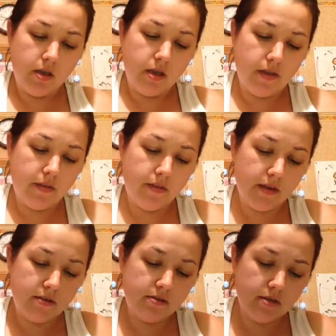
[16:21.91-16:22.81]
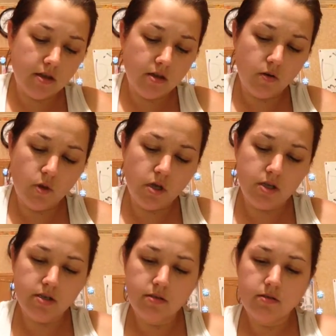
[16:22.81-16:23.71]
And then that center
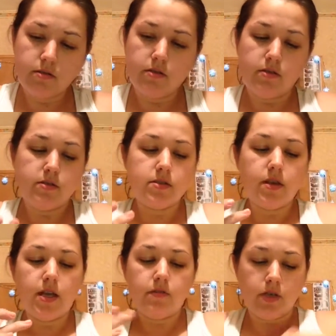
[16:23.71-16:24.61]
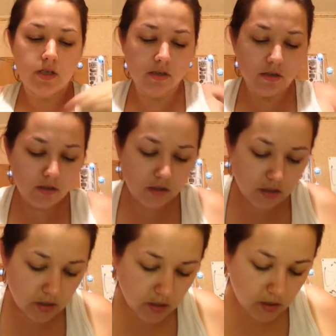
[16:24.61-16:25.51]
one, it's kind of a
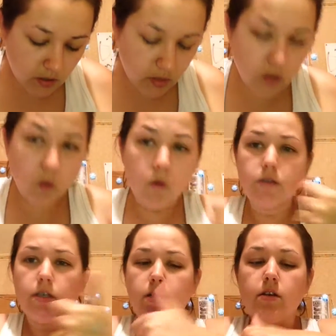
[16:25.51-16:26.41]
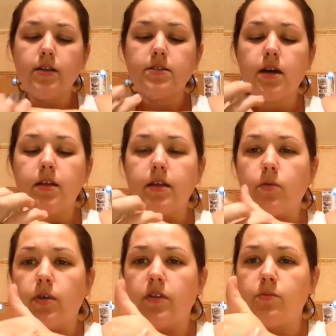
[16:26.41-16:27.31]
gold color. It's not like
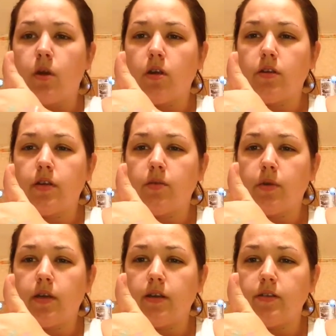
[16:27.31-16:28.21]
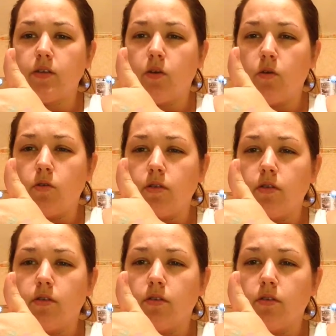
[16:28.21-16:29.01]
really sparkly, but it is a gold.